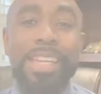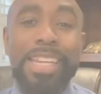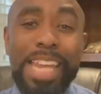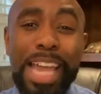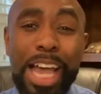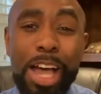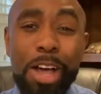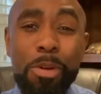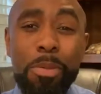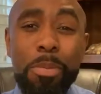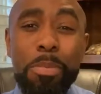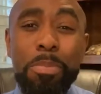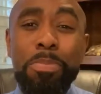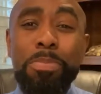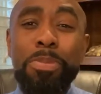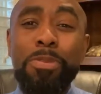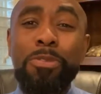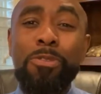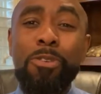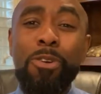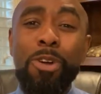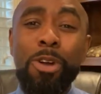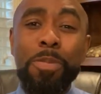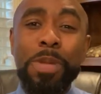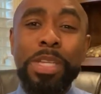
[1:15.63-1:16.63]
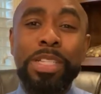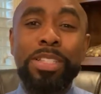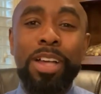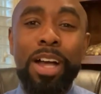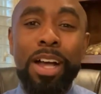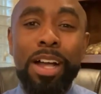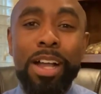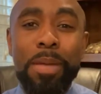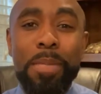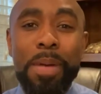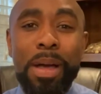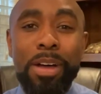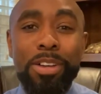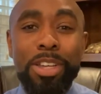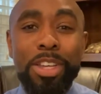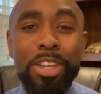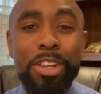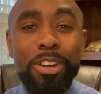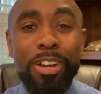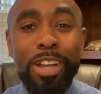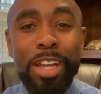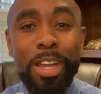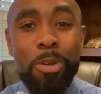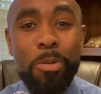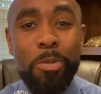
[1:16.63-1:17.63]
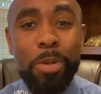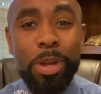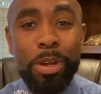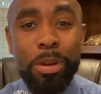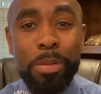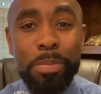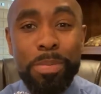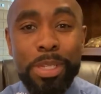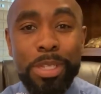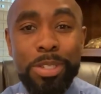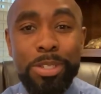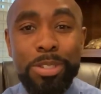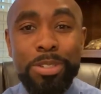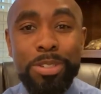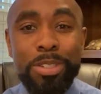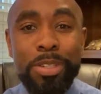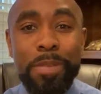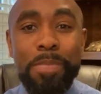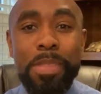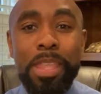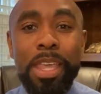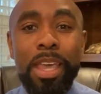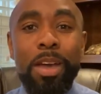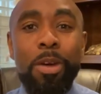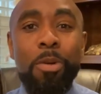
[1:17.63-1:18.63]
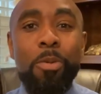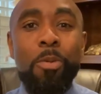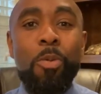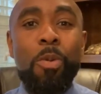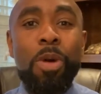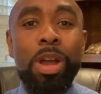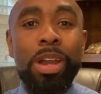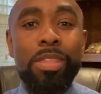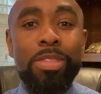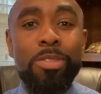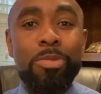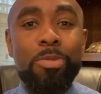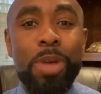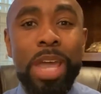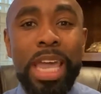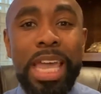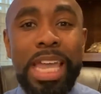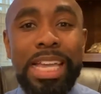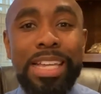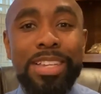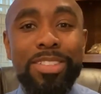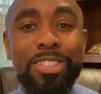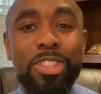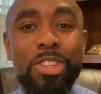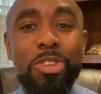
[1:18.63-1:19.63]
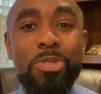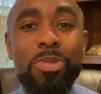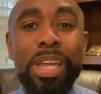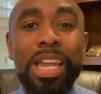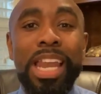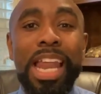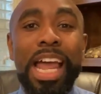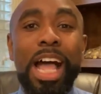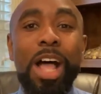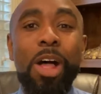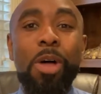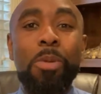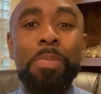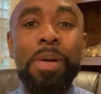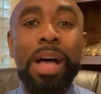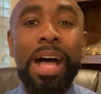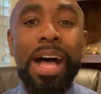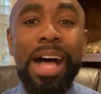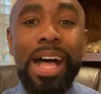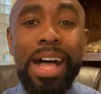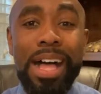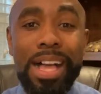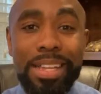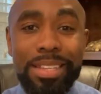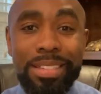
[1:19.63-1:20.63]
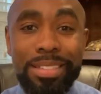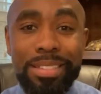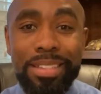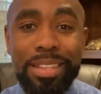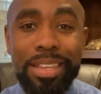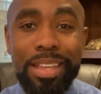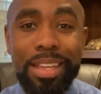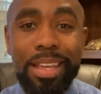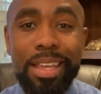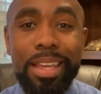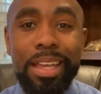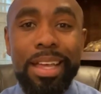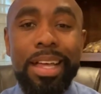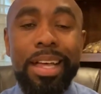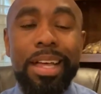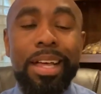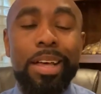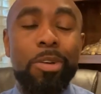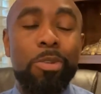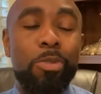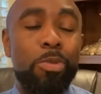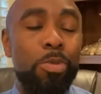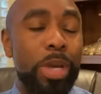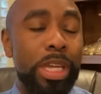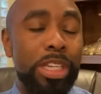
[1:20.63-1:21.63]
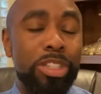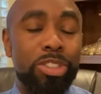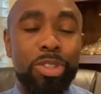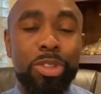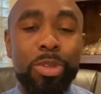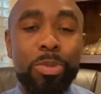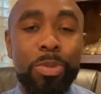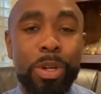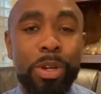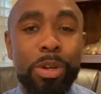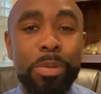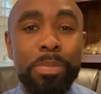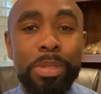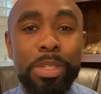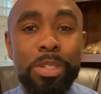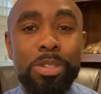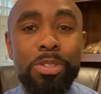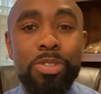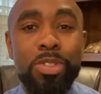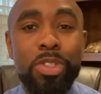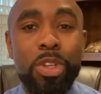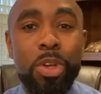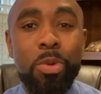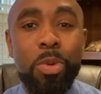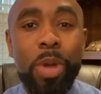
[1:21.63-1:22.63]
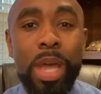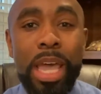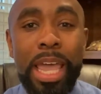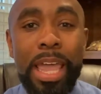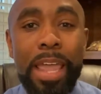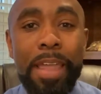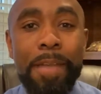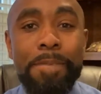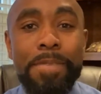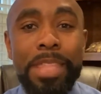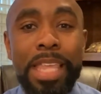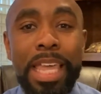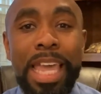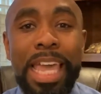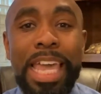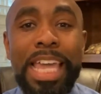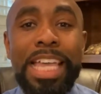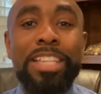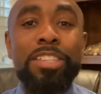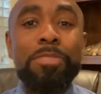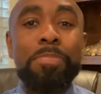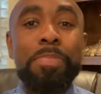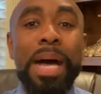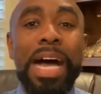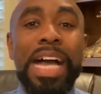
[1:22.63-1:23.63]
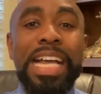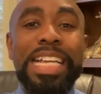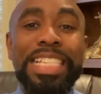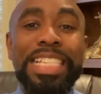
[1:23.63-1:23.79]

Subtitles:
Now, before we talk about curing winter blues, one of the ways you could help us wish the winter blues away is by